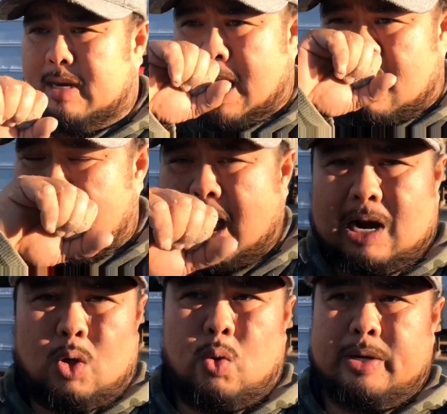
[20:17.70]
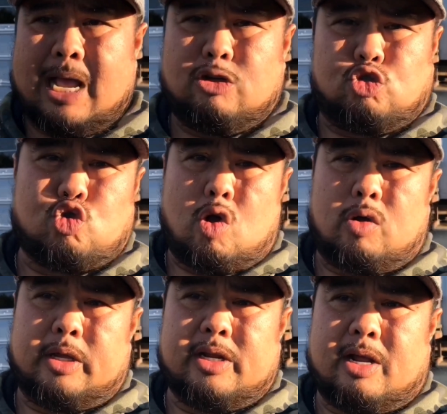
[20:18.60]
how hollow and how
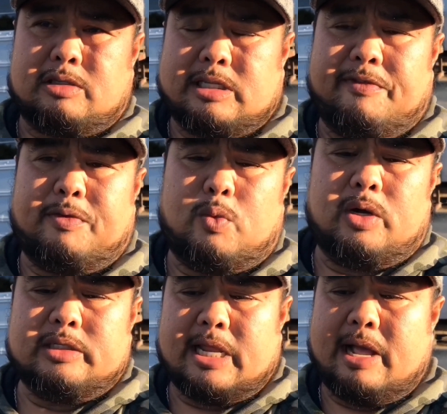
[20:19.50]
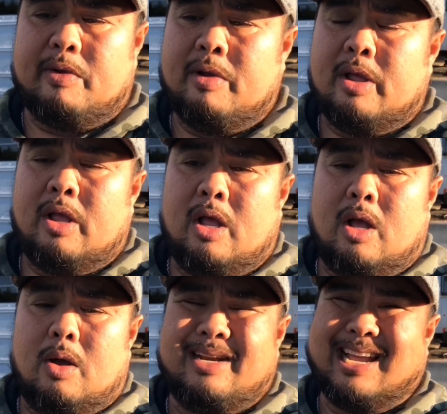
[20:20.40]
strong and how stiff it was. Now
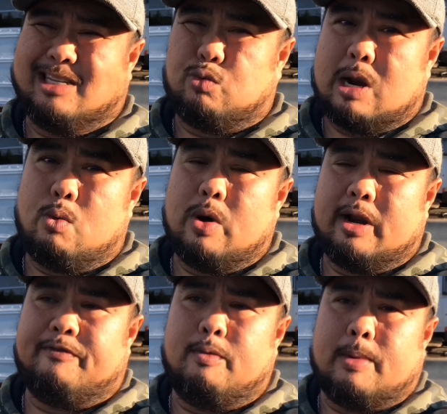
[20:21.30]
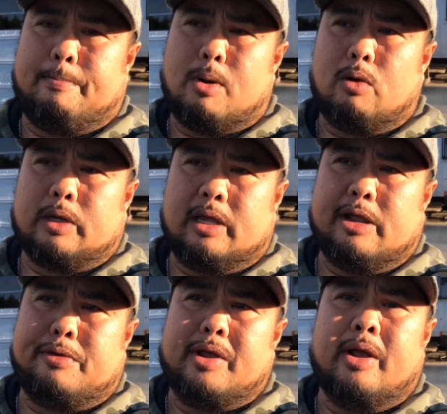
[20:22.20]
that's what I wanted for my bulkhead
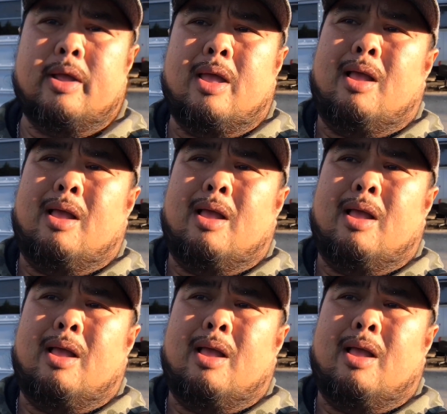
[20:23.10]
area.